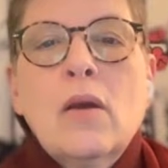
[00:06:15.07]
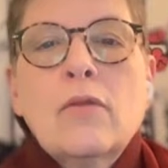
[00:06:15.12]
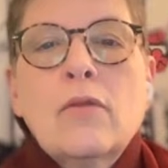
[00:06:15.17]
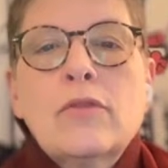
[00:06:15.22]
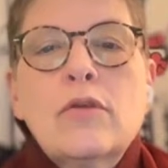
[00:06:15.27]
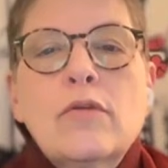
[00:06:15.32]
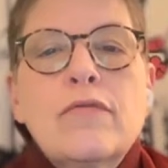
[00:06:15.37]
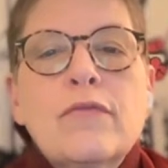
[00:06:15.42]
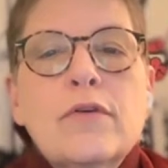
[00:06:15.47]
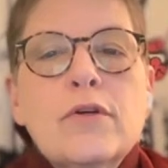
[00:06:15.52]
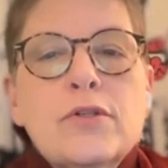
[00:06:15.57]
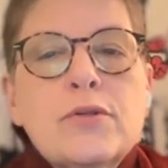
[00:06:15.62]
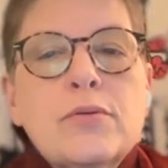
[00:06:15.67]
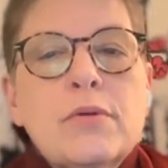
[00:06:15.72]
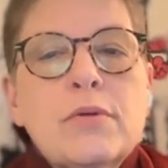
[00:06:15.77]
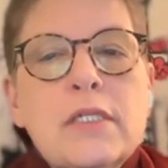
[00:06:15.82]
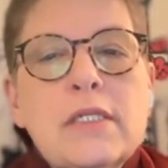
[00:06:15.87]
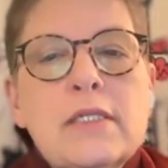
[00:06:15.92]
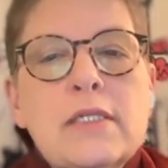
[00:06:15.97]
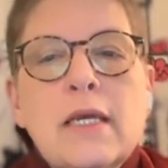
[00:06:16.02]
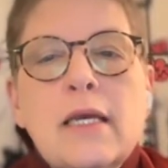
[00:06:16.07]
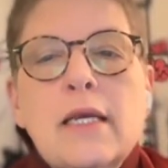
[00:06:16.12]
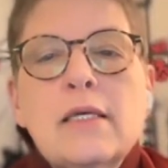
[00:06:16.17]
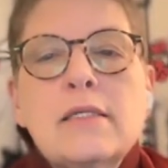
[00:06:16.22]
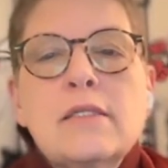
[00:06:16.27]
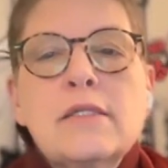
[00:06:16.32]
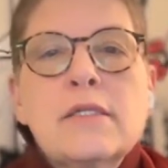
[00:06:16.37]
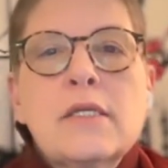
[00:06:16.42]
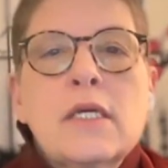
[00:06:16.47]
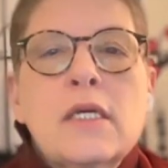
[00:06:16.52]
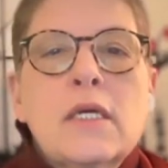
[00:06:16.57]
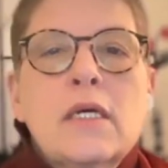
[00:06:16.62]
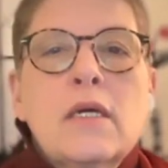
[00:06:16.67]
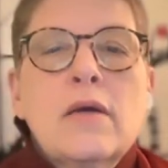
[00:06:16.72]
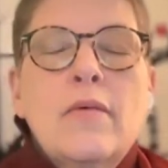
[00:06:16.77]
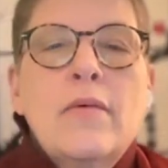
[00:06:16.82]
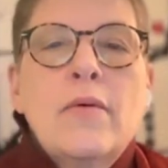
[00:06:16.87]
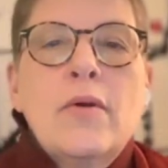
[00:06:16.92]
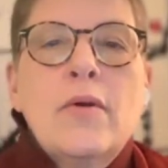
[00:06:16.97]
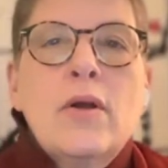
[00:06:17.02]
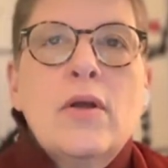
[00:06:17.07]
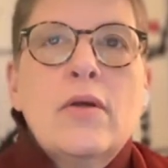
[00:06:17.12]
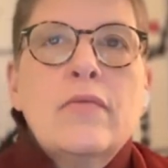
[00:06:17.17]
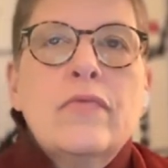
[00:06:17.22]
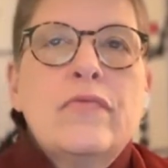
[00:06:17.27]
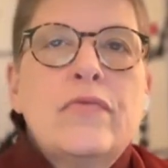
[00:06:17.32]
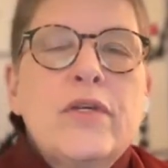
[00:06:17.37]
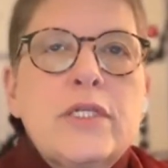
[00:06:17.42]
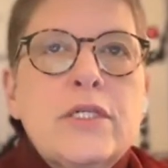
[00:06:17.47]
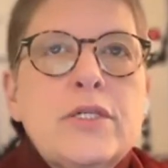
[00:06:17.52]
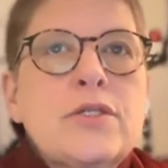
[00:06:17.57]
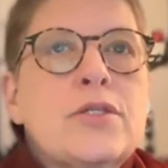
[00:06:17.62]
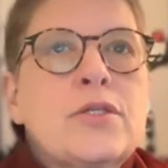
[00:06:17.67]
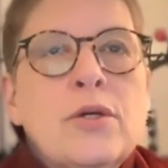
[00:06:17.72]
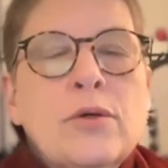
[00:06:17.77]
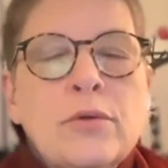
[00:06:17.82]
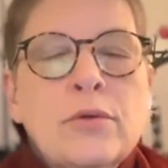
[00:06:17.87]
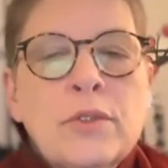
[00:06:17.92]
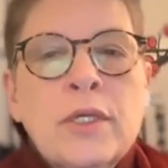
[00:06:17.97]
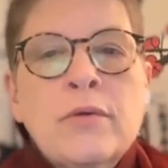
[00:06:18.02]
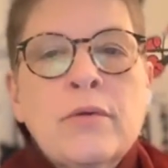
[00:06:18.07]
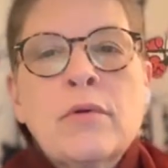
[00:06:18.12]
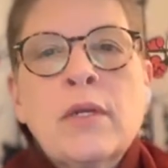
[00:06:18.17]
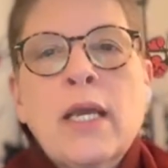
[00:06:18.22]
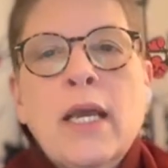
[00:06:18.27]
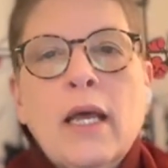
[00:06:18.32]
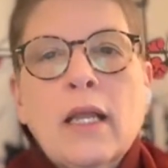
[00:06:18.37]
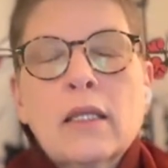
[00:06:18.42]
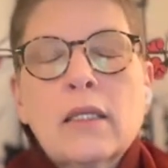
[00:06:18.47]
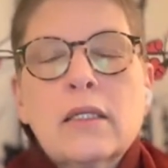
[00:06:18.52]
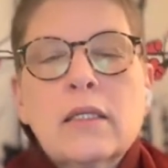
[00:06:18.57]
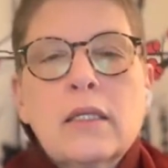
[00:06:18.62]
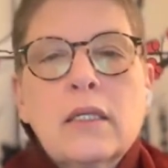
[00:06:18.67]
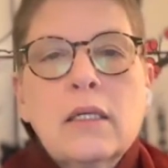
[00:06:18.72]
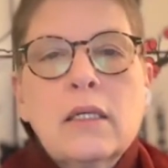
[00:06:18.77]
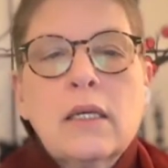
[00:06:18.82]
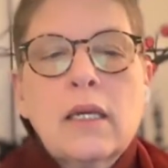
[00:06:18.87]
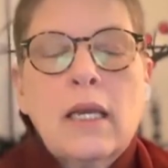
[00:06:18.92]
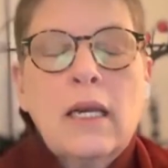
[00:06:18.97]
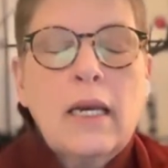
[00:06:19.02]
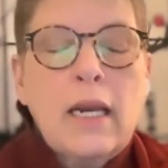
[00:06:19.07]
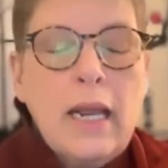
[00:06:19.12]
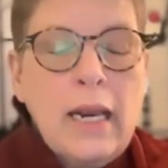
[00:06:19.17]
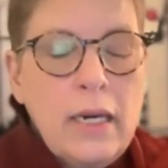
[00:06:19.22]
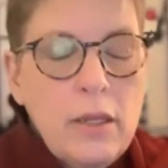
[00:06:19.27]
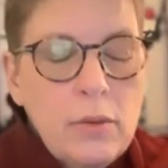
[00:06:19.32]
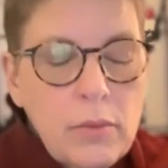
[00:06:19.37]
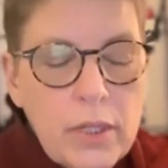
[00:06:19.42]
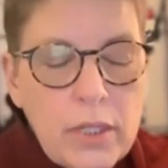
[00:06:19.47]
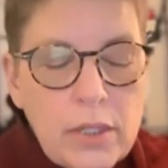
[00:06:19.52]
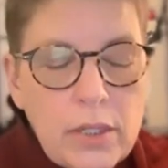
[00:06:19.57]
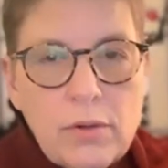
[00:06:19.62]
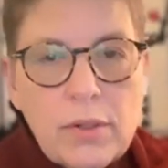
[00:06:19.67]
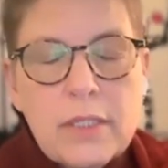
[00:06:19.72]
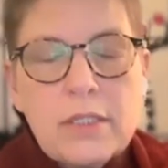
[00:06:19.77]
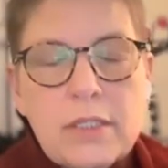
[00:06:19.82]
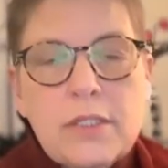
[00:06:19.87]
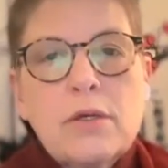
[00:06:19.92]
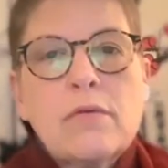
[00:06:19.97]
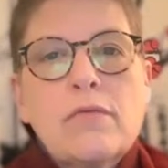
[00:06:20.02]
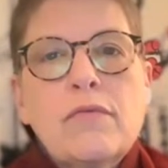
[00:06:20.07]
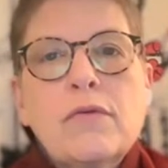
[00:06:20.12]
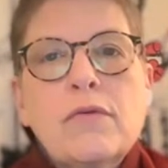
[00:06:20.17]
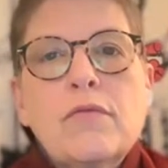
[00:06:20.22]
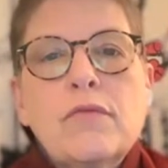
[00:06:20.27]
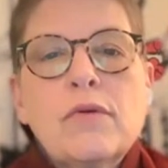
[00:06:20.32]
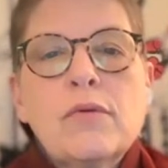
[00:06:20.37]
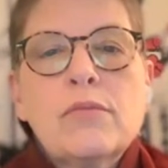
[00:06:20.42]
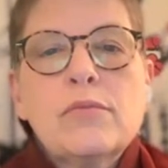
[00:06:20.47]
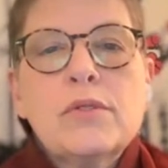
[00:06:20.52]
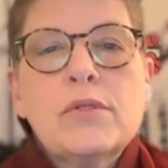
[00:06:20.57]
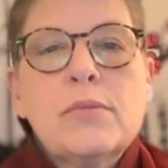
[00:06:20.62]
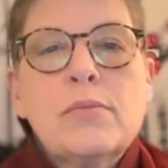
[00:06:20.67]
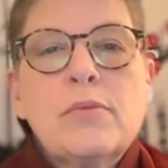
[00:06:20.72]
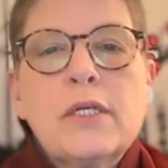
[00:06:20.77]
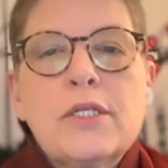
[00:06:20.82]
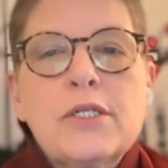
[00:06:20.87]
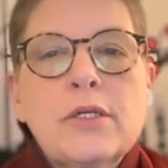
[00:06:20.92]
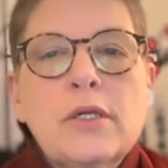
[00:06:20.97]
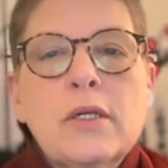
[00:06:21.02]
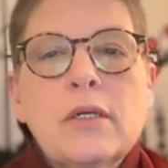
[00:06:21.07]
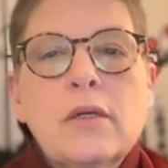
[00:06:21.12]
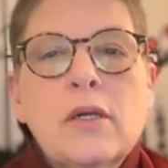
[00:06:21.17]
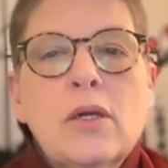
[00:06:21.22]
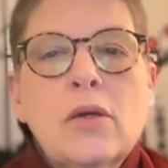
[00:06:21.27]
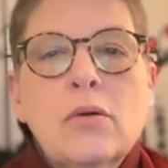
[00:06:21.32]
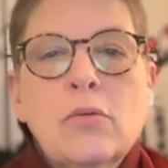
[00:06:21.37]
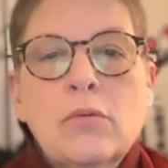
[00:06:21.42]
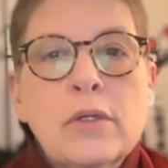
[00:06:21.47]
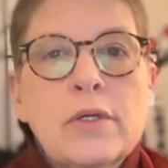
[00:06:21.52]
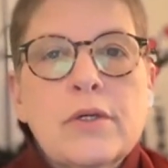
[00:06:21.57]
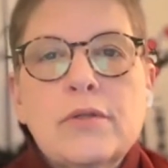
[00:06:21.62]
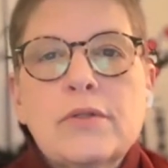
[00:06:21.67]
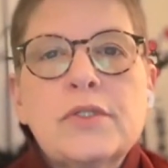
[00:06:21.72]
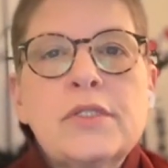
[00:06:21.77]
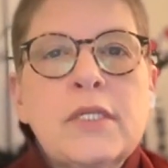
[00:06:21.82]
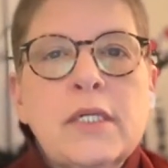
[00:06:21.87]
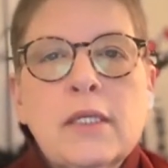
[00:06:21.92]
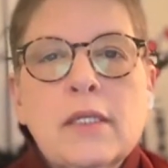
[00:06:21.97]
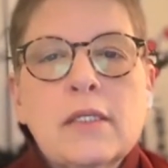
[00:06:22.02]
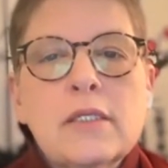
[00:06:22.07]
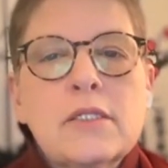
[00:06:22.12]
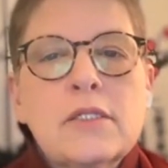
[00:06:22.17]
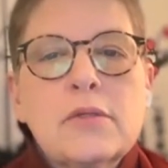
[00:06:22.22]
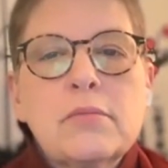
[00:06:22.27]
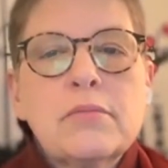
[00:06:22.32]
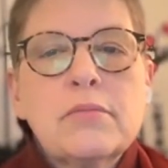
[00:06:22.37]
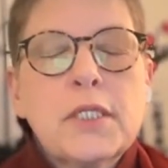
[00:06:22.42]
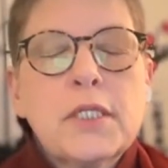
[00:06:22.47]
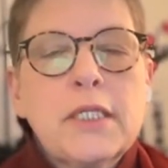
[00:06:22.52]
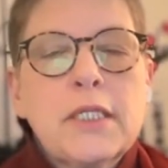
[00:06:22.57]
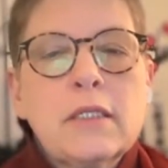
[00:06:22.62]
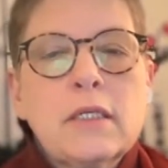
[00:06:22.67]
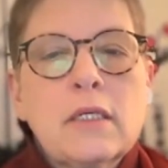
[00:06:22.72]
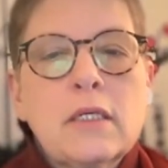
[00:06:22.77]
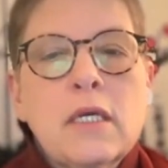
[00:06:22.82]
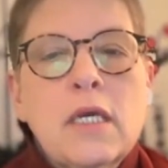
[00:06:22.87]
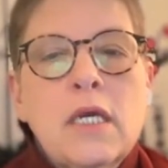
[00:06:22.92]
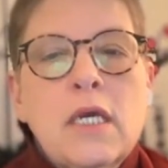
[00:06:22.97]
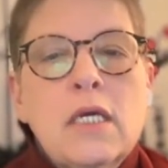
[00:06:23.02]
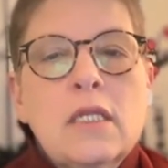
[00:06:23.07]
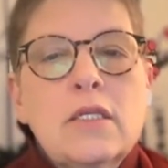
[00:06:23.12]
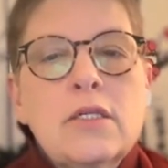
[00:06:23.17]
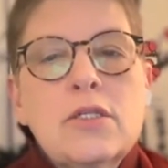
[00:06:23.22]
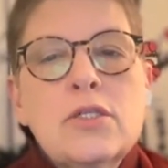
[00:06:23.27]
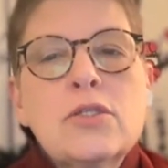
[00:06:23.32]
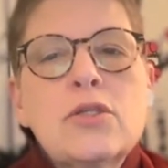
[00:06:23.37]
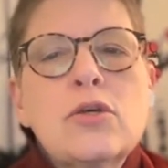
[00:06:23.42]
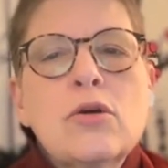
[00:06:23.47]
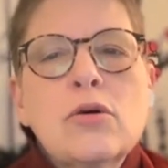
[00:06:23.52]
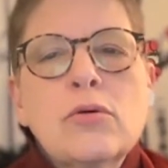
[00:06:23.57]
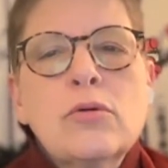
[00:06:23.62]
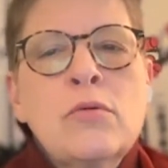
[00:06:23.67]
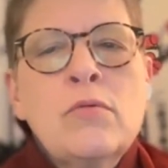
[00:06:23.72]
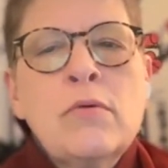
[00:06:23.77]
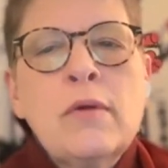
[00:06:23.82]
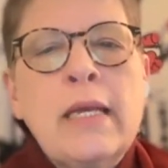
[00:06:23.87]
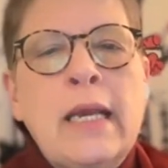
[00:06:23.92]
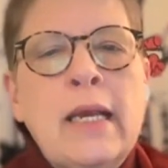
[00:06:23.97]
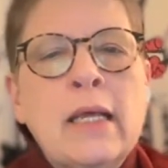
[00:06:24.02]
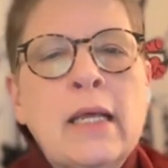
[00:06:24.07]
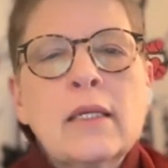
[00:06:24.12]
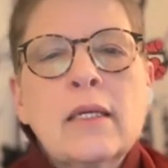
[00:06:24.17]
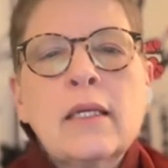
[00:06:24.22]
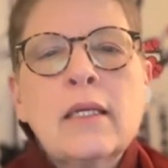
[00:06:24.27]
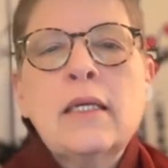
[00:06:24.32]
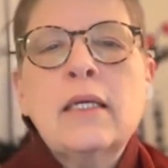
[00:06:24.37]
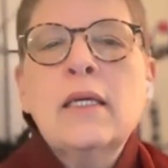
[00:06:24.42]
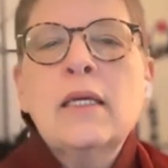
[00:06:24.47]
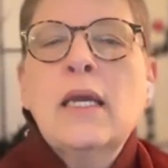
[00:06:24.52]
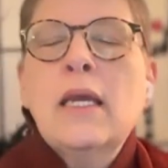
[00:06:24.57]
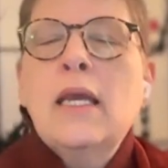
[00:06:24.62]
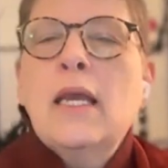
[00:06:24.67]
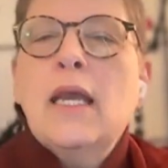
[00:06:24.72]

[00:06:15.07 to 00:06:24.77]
The first one says, this is the only reality. And anybody who has suffered from depression will understand this completely. This is the only reality.